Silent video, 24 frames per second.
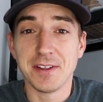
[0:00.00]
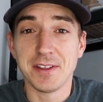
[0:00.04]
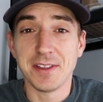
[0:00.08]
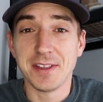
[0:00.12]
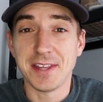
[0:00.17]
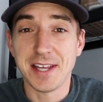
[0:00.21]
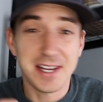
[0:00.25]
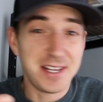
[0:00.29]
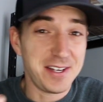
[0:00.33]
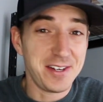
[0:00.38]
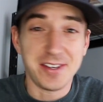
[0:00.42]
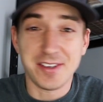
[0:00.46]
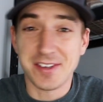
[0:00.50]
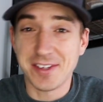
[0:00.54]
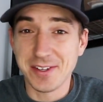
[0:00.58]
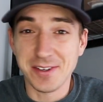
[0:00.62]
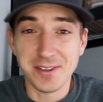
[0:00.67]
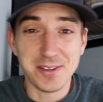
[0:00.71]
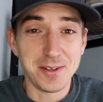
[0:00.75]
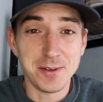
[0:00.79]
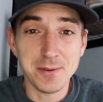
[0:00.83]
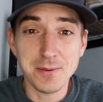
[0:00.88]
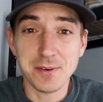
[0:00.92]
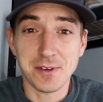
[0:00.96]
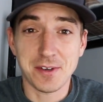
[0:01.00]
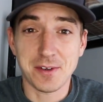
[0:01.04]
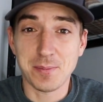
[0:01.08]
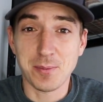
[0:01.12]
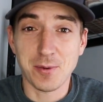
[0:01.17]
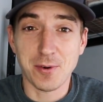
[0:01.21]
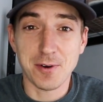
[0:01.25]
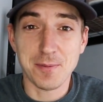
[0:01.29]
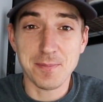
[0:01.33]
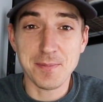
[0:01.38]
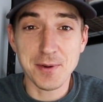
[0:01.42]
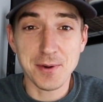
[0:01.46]
that you can still use
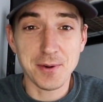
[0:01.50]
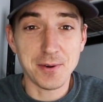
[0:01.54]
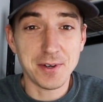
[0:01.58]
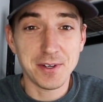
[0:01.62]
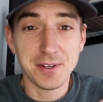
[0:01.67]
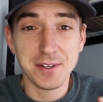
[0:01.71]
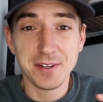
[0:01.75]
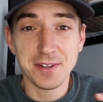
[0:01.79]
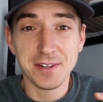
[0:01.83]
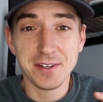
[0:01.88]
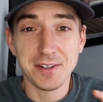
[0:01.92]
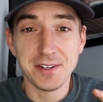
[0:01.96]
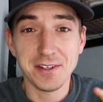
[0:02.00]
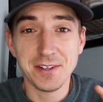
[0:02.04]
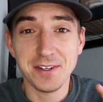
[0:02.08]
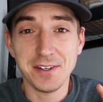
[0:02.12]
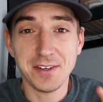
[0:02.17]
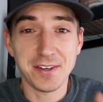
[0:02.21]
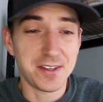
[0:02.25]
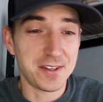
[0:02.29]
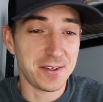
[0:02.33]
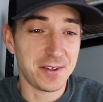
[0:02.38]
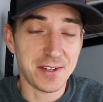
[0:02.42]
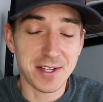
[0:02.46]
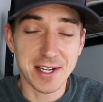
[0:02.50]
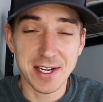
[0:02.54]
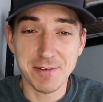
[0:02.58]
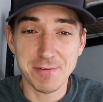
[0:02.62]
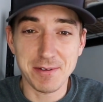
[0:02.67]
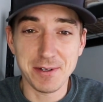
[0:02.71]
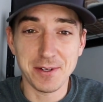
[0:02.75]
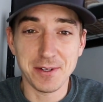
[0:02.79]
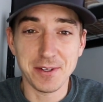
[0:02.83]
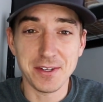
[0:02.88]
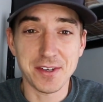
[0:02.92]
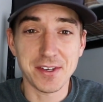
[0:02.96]
sport mode. You still
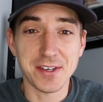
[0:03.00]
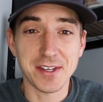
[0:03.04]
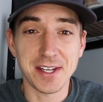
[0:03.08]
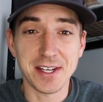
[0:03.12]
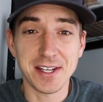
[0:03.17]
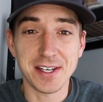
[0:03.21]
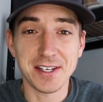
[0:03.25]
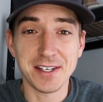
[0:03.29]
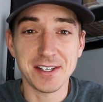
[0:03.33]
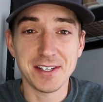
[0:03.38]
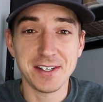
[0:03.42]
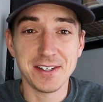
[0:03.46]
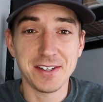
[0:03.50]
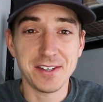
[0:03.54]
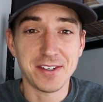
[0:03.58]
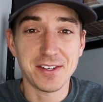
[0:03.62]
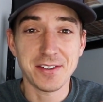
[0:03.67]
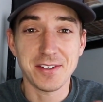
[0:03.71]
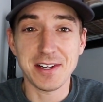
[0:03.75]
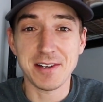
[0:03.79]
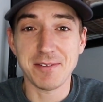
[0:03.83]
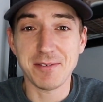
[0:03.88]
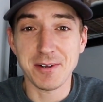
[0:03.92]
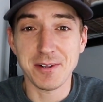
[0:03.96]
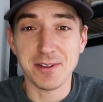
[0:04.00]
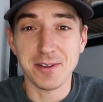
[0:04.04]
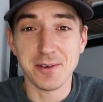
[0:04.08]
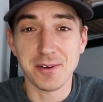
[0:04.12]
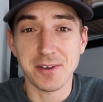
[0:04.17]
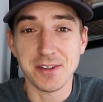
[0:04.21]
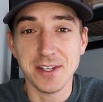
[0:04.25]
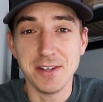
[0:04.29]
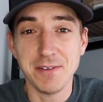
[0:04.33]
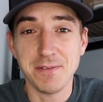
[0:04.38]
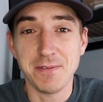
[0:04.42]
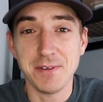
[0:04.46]
have hill descent. You still have all
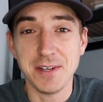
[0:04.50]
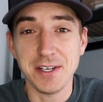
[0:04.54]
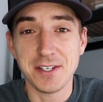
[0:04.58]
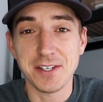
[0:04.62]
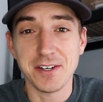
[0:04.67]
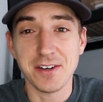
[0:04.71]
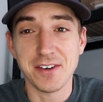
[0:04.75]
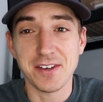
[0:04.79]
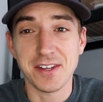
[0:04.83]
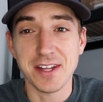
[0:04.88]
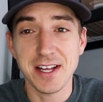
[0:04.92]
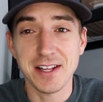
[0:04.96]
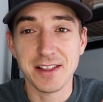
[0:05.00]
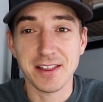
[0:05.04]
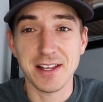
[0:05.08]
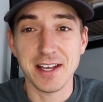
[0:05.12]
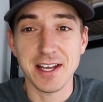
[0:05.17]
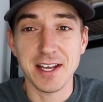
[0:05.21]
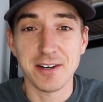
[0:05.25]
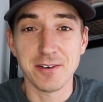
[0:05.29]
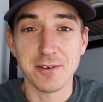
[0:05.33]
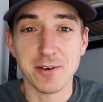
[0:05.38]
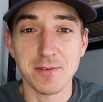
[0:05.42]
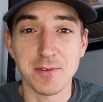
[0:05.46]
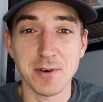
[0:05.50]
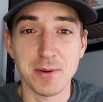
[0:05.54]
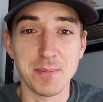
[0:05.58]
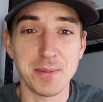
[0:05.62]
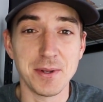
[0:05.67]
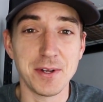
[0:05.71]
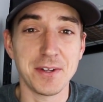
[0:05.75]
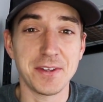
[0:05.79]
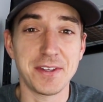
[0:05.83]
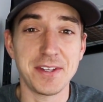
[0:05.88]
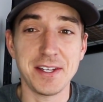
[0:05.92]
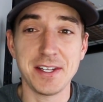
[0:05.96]
those neat features that Land Rover
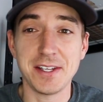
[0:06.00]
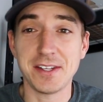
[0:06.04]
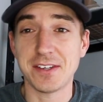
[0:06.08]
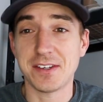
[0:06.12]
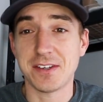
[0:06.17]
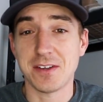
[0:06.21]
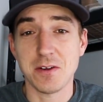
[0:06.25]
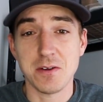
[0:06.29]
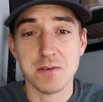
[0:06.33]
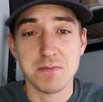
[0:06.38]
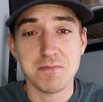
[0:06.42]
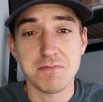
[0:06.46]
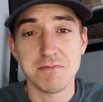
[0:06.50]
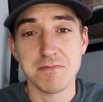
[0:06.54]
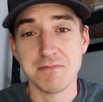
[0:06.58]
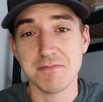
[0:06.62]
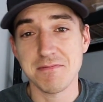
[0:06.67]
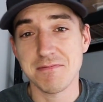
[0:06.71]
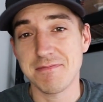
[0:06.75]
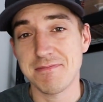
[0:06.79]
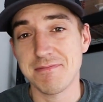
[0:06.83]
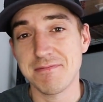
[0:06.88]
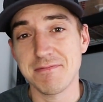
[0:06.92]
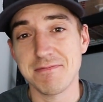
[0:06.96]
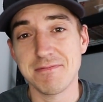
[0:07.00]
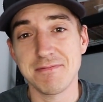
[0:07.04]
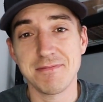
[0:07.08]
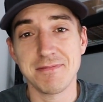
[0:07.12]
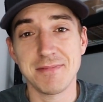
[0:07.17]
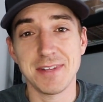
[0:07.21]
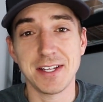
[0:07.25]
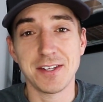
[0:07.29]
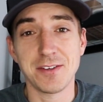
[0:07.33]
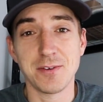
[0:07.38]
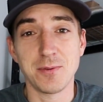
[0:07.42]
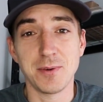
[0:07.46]
built in, so
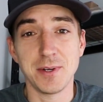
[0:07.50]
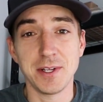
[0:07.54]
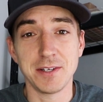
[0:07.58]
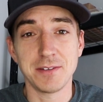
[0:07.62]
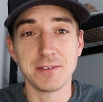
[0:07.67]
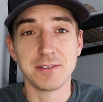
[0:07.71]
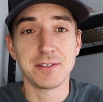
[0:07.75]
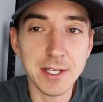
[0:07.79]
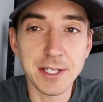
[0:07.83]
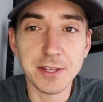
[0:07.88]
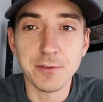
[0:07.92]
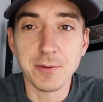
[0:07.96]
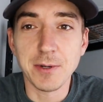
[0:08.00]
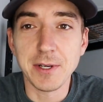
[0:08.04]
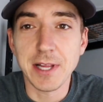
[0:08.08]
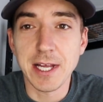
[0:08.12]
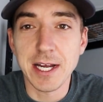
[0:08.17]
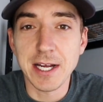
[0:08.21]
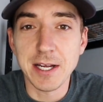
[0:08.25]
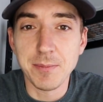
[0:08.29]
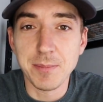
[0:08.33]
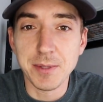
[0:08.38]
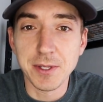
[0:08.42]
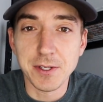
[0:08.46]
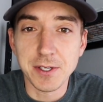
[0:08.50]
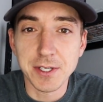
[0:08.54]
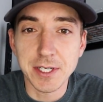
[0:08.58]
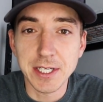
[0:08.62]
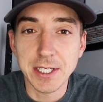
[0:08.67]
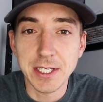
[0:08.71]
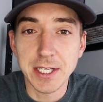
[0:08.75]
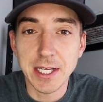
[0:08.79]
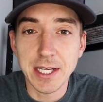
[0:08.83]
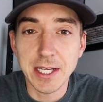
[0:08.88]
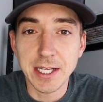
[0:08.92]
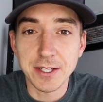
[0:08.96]
that's a win. Then the
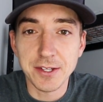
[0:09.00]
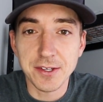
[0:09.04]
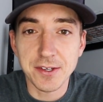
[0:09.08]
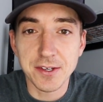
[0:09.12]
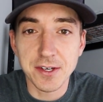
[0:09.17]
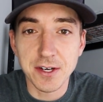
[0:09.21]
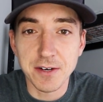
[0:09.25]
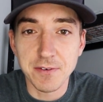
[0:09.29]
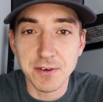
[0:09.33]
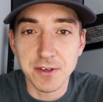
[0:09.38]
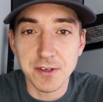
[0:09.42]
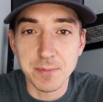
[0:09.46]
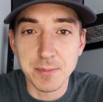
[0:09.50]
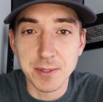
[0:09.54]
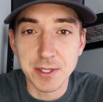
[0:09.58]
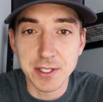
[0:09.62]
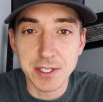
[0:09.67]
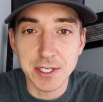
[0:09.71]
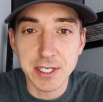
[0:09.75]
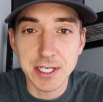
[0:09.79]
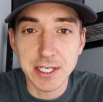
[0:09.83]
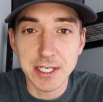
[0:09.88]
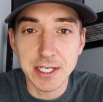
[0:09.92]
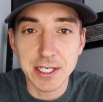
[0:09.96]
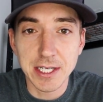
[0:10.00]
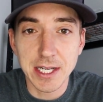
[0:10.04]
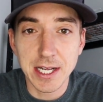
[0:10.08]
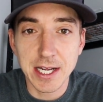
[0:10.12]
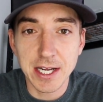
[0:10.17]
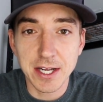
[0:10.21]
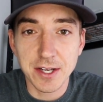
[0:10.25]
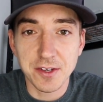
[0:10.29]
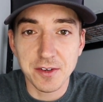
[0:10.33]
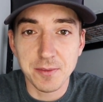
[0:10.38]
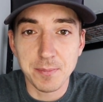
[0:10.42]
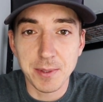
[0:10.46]
reliability and serviceability
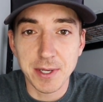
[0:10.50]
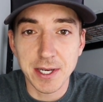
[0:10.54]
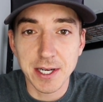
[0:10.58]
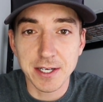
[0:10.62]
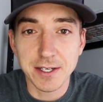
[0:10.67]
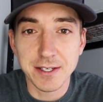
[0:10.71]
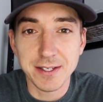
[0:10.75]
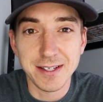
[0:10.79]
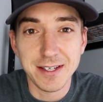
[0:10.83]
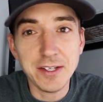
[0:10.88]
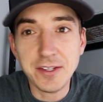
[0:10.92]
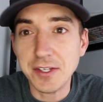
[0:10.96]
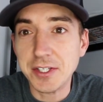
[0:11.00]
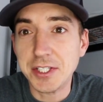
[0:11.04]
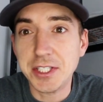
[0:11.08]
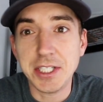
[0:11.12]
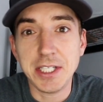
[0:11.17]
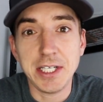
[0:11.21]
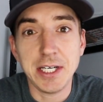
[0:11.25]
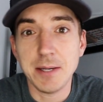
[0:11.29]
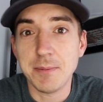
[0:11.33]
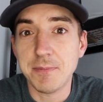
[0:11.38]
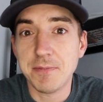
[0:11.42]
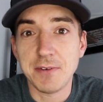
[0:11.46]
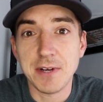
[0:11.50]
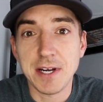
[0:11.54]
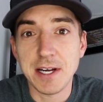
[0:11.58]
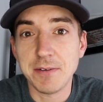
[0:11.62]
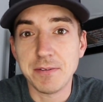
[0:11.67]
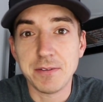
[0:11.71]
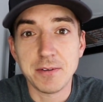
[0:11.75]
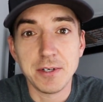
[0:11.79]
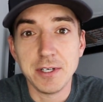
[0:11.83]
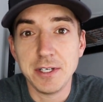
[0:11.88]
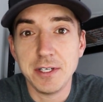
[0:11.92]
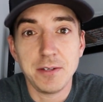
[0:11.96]
aspect. It's a GM
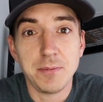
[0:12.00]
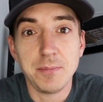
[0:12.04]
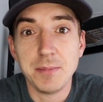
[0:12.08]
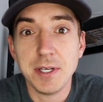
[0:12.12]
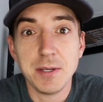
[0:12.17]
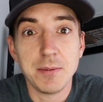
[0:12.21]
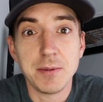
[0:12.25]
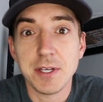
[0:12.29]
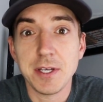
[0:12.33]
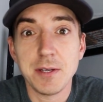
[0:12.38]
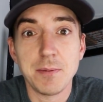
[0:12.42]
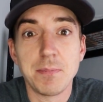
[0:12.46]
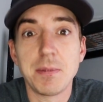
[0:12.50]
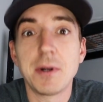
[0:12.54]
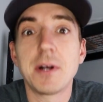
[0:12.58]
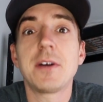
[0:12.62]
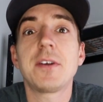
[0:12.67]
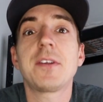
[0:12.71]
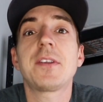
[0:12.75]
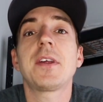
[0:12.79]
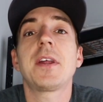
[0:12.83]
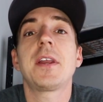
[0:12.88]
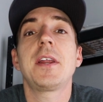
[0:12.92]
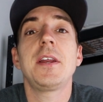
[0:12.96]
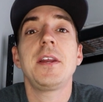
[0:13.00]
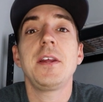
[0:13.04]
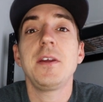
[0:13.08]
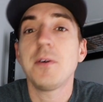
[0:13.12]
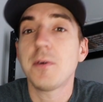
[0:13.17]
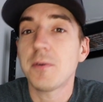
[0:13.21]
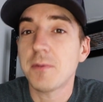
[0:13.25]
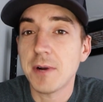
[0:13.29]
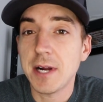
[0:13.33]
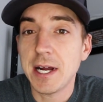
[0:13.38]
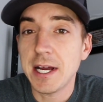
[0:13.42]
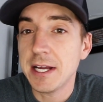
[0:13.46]
5.3. You'll be able to get parts at any
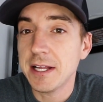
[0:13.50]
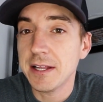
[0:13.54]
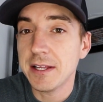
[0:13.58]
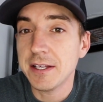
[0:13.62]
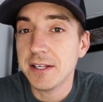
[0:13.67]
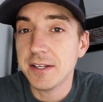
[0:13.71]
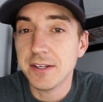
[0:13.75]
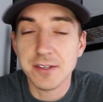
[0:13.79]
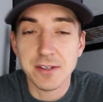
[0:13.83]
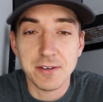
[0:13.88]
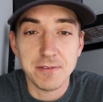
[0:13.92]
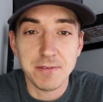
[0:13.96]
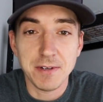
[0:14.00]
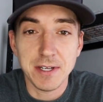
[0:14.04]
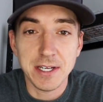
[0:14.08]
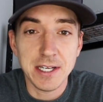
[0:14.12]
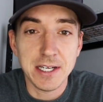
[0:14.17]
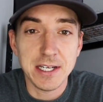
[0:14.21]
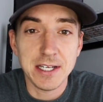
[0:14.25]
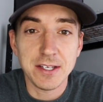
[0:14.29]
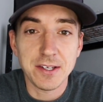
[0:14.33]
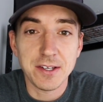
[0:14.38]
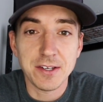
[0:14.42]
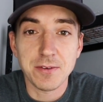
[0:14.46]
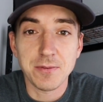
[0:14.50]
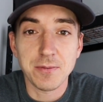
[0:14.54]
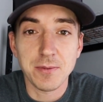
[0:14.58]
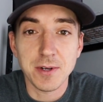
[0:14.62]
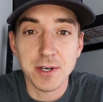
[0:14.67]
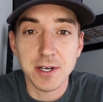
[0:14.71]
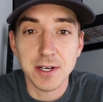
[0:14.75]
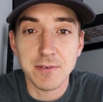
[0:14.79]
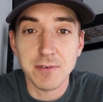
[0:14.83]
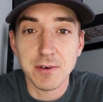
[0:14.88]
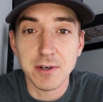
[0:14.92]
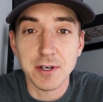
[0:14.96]
O'Reilly's, Advanced,
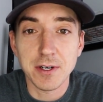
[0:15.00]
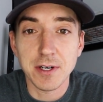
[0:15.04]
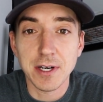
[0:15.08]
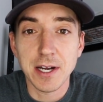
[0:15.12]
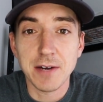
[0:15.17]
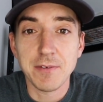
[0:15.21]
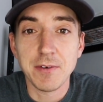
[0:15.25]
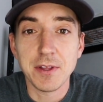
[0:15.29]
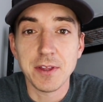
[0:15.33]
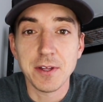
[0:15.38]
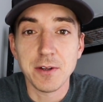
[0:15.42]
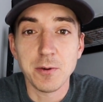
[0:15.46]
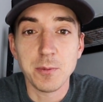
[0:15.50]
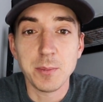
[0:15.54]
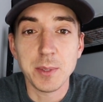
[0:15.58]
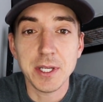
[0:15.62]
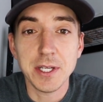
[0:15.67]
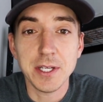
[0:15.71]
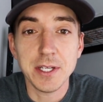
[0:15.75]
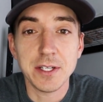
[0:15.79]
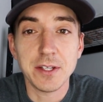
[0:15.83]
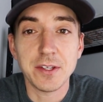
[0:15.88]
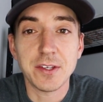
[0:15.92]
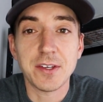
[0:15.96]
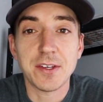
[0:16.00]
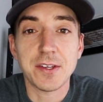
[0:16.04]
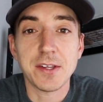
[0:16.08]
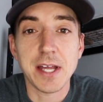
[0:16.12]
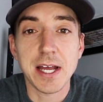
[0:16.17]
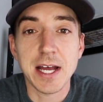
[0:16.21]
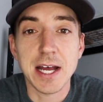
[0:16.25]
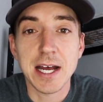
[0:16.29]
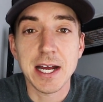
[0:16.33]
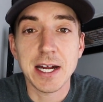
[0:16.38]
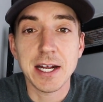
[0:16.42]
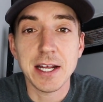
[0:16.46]
whatever. Everything will be in
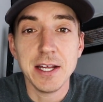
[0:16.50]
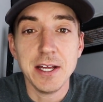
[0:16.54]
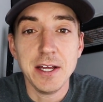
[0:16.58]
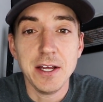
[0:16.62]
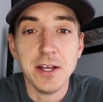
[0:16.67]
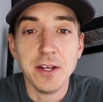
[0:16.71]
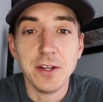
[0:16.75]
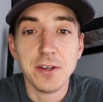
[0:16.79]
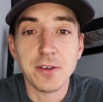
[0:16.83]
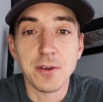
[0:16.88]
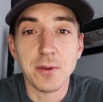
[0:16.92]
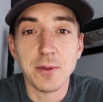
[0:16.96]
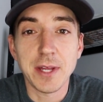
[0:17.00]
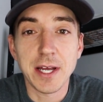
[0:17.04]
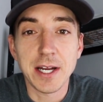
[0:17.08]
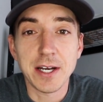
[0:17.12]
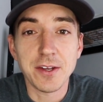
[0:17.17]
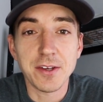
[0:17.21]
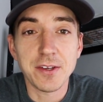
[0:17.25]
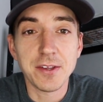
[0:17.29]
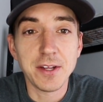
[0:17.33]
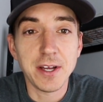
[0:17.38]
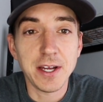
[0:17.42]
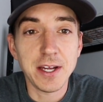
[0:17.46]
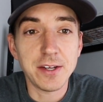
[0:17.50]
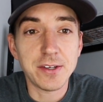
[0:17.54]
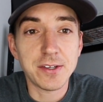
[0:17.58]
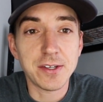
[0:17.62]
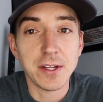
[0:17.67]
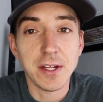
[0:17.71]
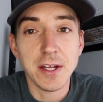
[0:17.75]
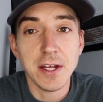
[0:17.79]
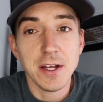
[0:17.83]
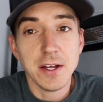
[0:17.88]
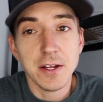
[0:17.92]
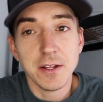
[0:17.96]
stock, so that is
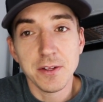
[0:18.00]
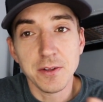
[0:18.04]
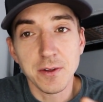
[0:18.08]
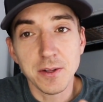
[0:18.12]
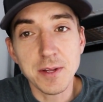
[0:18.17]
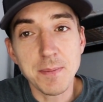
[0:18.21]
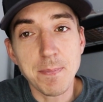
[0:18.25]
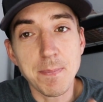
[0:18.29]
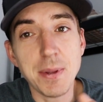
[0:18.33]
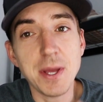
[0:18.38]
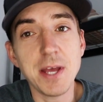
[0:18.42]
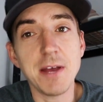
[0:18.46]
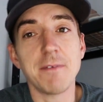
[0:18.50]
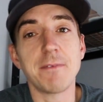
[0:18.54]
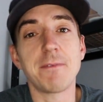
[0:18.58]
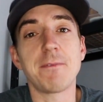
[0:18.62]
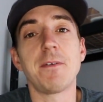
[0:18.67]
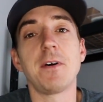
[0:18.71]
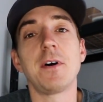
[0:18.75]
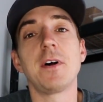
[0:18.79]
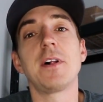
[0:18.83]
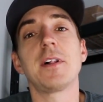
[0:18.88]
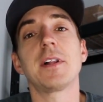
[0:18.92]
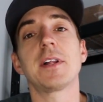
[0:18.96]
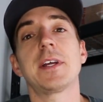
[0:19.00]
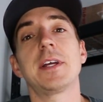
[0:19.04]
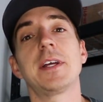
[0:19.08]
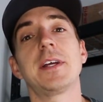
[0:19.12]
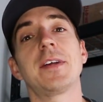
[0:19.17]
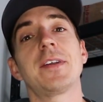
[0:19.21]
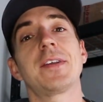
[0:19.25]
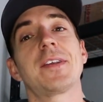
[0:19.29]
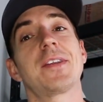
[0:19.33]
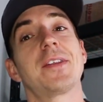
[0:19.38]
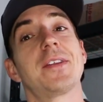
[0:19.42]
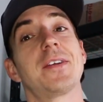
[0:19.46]
nice. The only pitfall
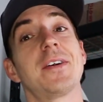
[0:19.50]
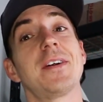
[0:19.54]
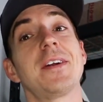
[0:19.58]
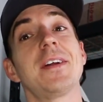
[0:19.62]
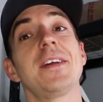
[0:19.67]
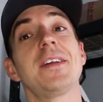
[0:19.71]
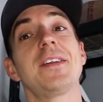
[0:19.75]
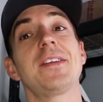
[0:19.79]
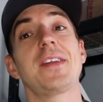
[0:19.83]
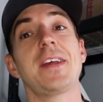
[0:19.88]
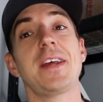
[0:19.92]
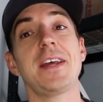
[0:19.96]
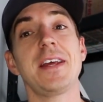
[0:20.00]
is there is